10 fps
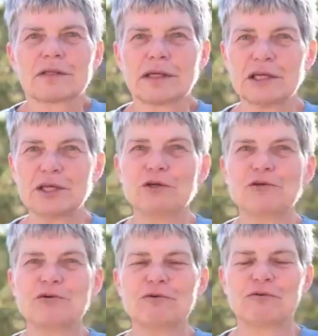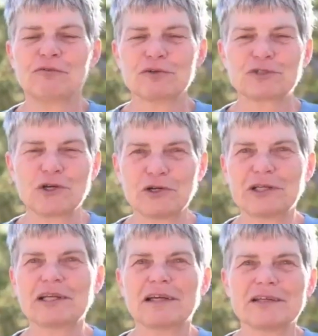Thank you for
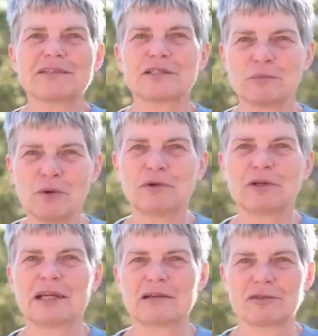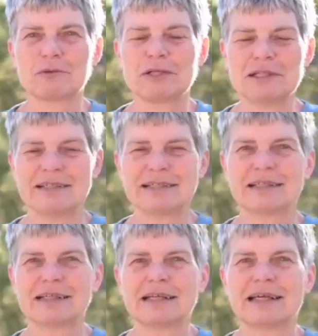joining us this morning, everyone.
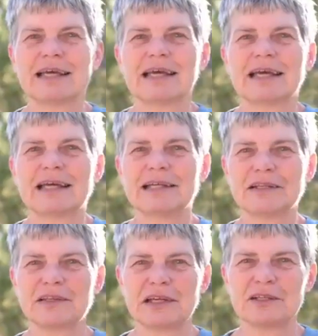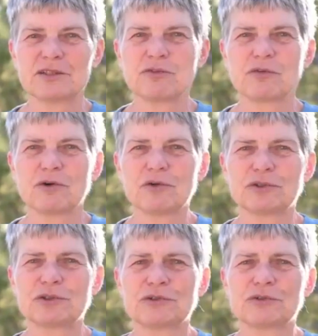And thanks, of
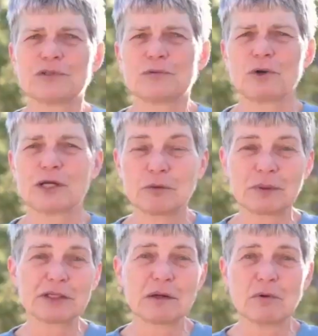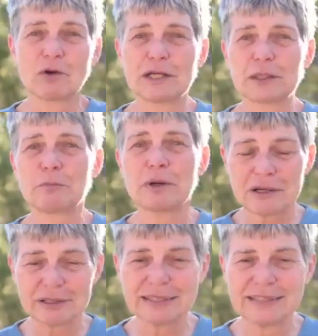course, to the Wyoming Democratic
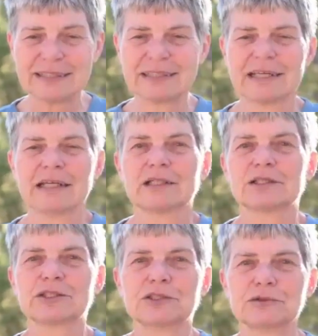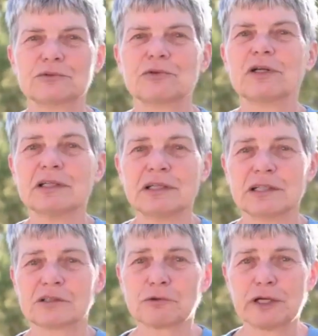Party, to
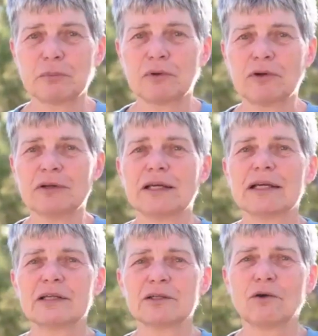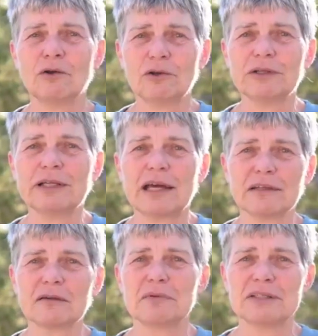Lynette Grable, and all the
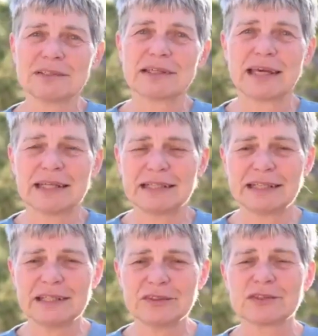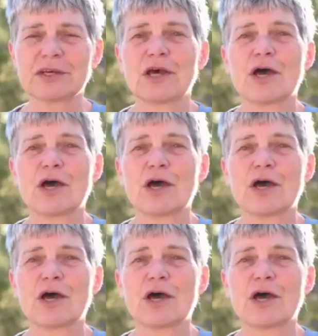other amazing candidates